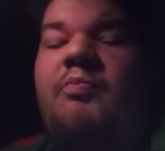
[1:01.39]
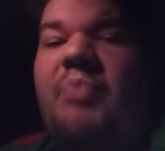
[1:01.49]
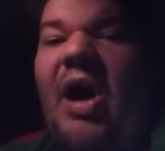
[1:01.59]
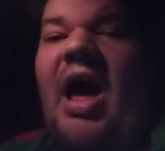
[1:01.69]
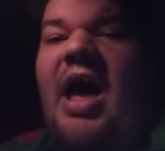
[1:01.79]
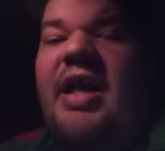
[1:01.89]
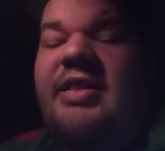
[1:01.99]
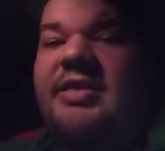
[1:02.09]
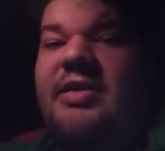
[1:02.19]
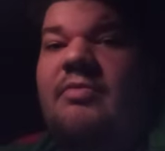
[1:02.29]

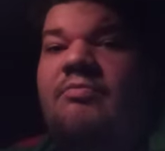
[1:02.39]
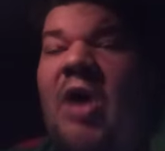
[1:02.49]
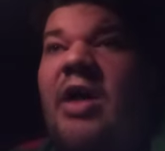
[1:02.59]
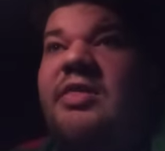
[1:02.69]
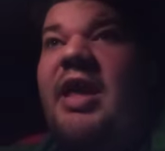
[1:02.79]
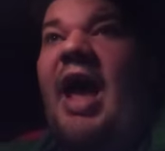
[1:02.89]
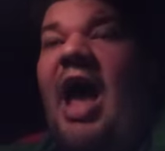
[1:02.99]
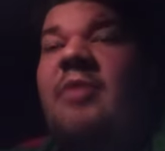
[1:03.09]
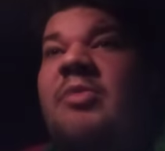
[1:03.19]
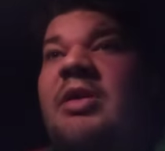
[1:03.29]
but mostly
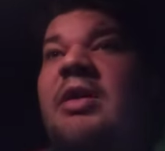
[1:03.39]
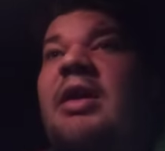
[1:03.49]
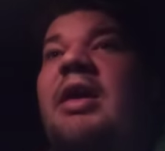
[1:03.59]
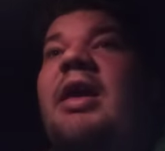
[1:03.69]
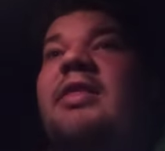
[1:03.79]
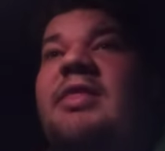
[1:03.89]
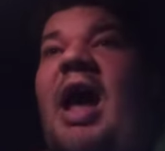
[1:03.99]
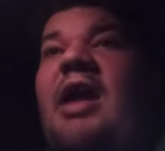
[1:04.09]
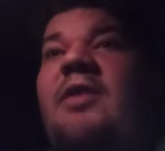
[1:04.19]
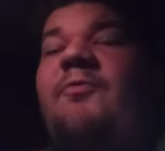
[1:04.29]
I'm
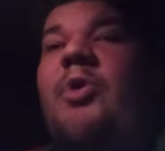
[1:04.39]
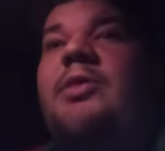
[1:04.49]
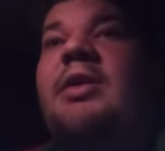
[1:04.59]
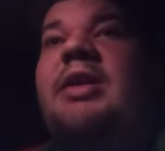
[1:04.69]
excited for the